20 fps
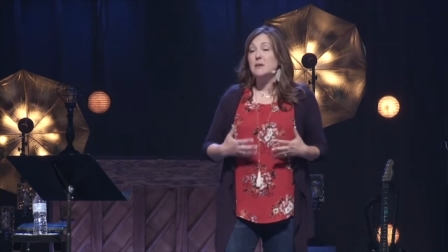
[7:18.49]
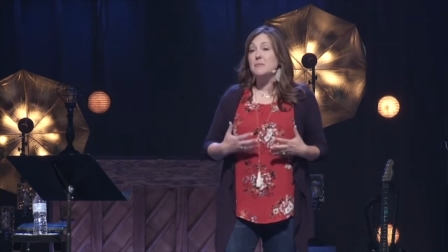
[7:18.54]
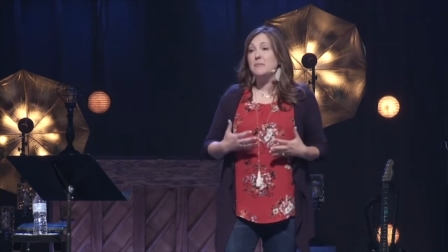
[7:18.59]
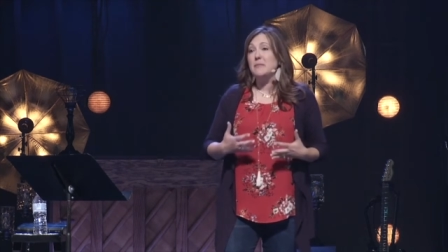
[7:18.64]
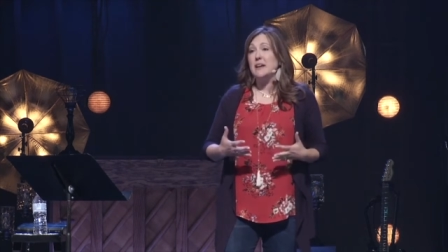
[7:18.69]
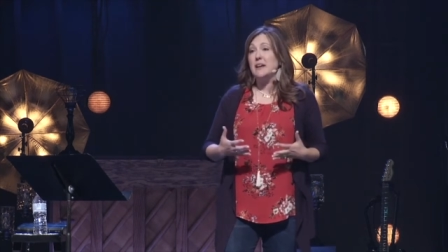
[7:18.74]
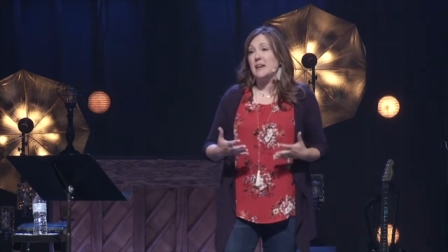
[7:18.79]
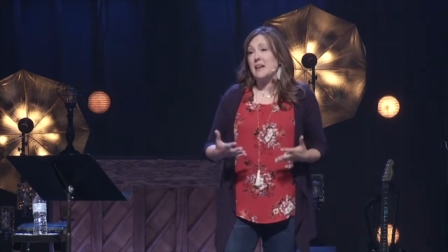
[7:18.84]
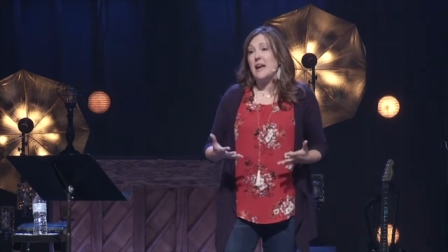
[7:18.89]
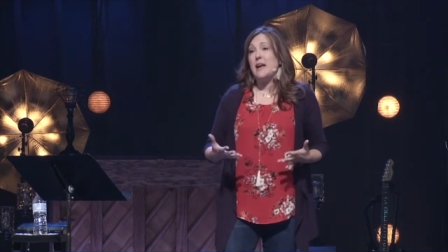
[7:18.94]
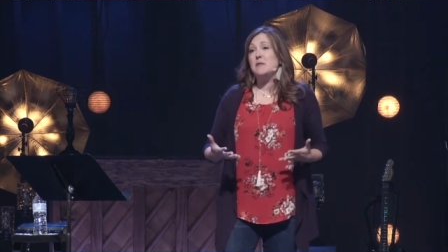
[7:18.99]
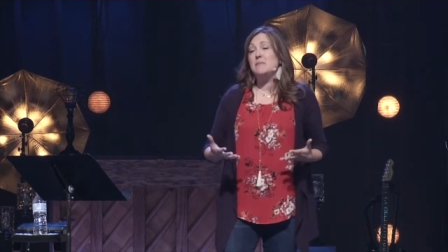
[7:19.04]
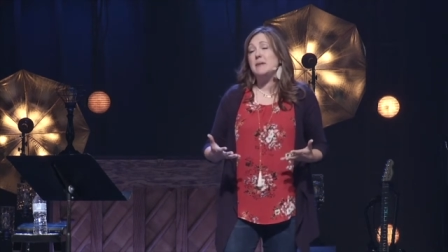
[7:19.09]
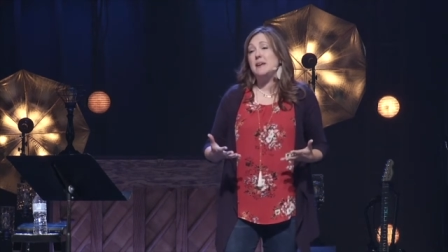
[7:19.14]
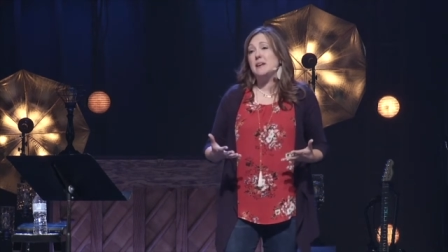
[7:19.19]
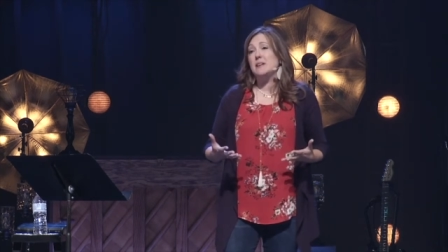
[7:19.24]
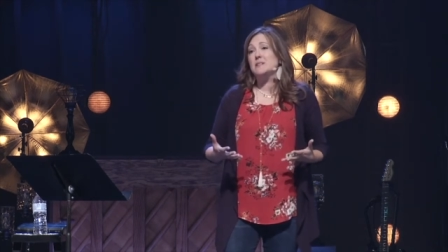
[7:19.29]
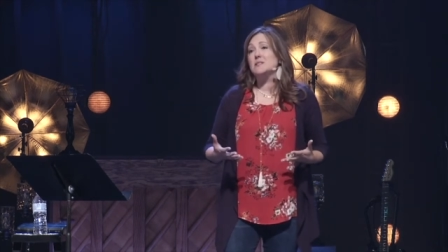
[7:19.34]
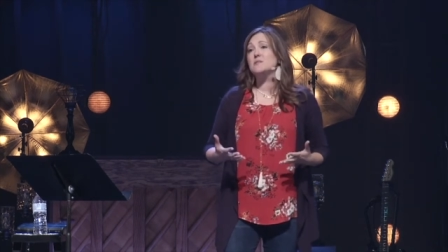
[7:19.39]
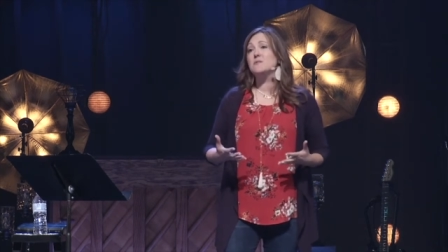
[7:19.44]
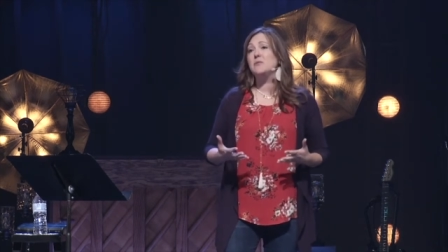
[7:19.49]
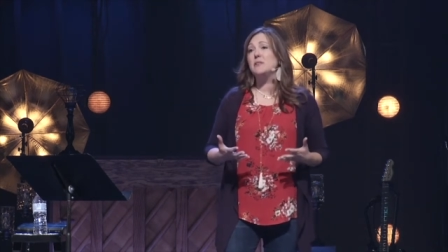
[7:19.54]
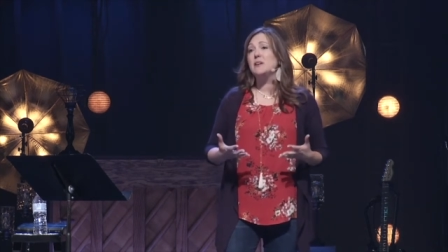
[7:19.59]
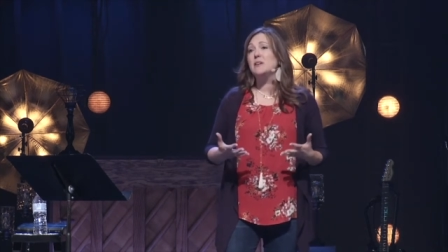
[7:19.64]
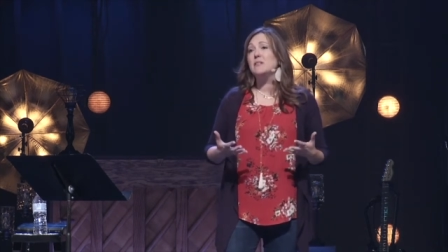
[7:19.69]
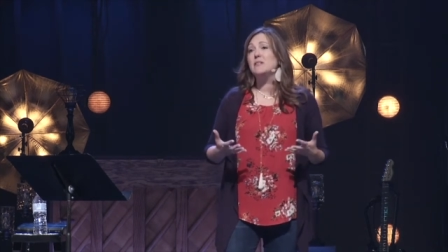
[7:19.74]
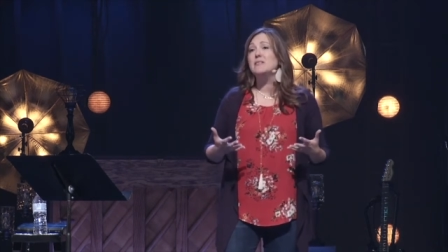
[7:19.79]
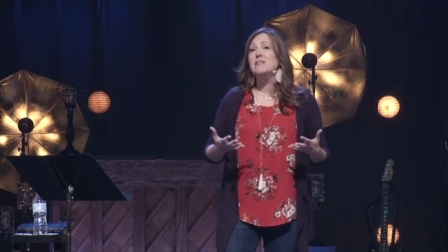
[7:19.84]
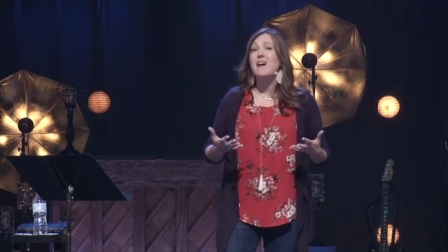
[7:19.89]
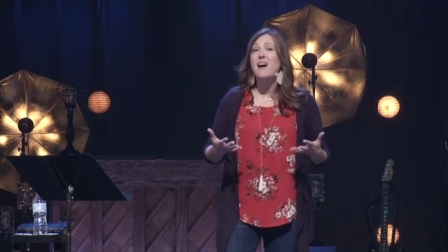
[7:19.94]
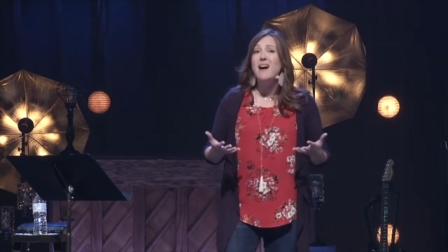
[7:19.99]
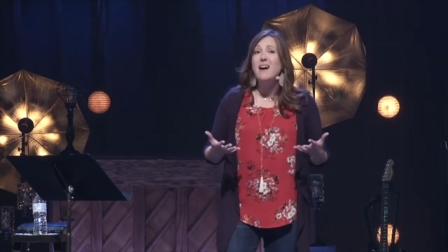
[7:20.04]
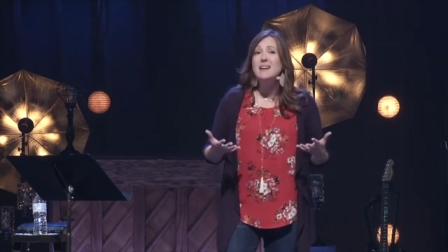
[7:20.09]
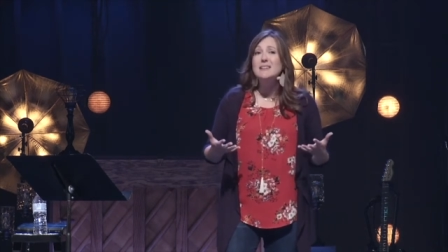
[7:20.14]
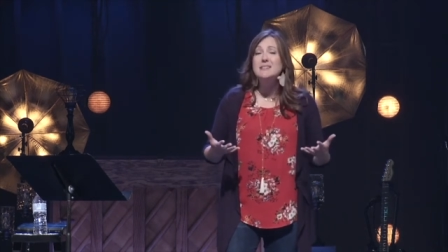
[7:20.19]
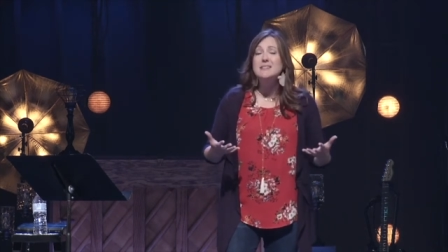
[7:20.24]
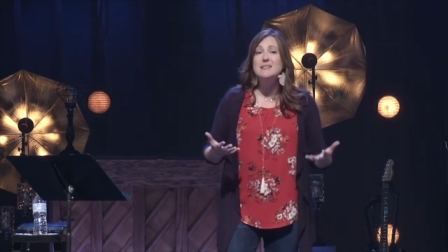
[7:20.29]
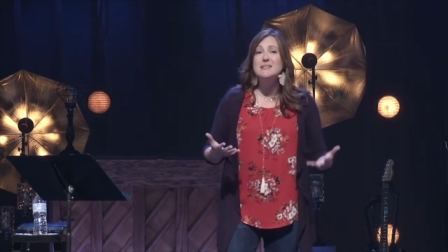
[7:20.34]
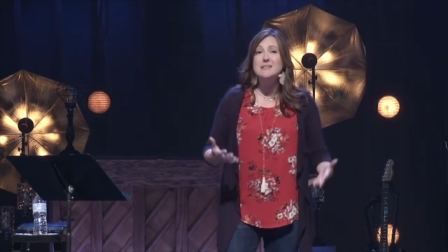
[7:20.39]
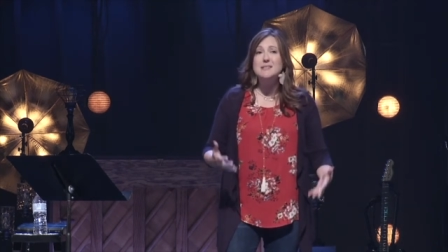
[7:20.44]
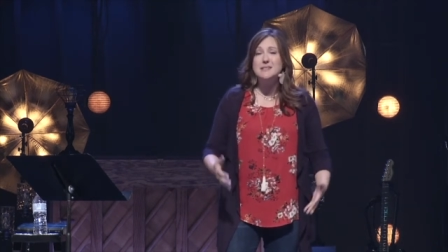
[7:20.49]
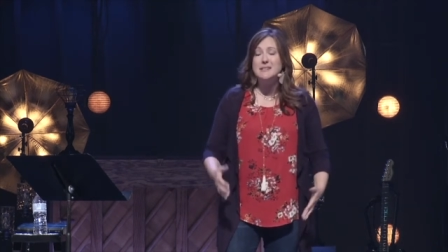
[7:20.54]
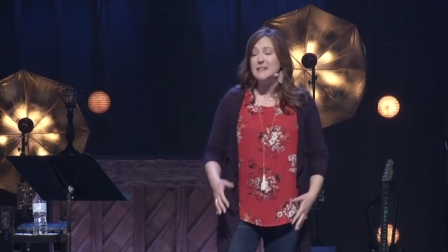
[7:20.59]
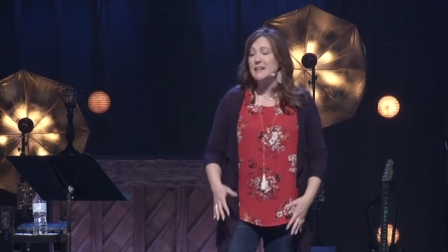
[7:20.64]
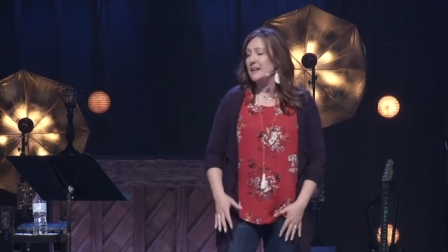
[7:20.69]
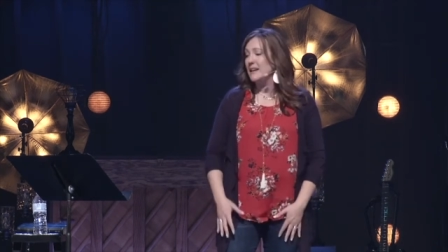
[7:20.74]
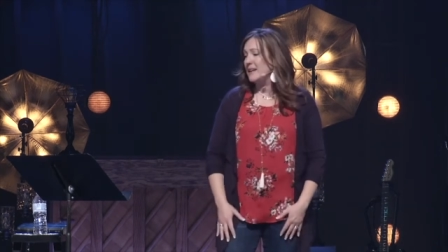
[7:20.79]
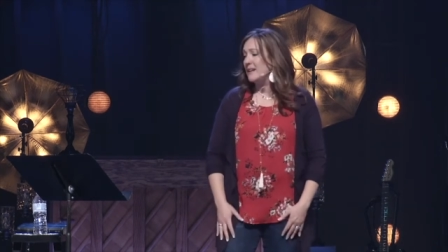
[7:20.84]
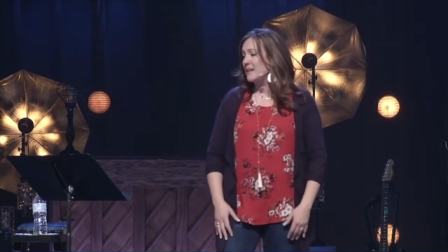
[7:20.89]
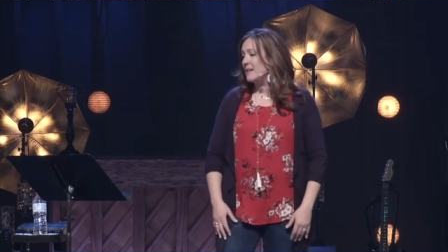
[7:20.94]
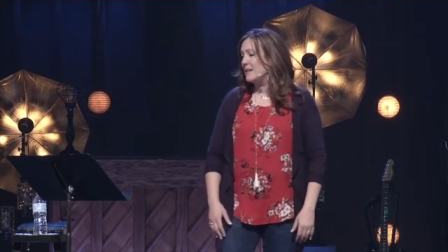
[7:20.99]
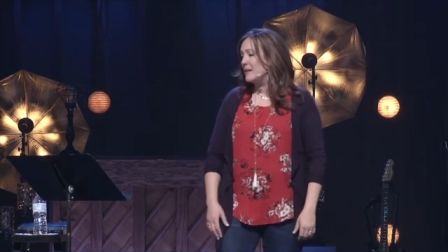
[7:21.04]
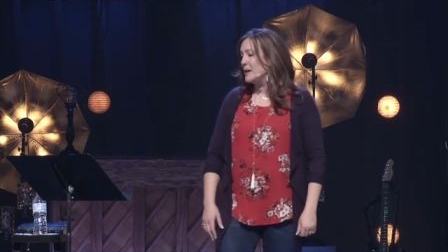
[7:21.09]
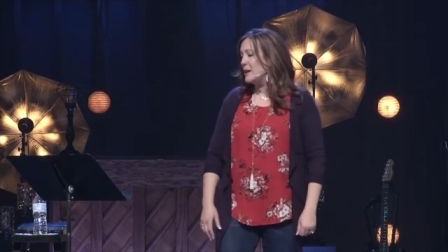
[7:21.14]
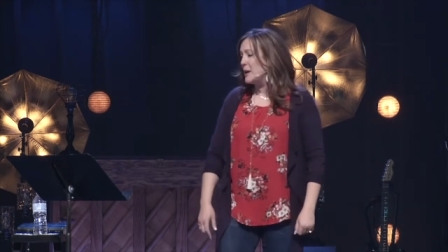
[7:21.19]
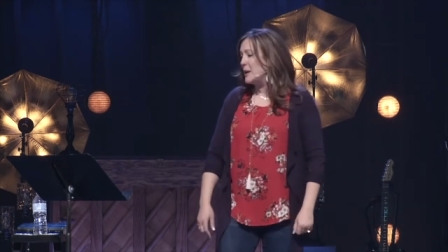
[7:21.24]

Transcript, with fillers: that can make us feel not seen.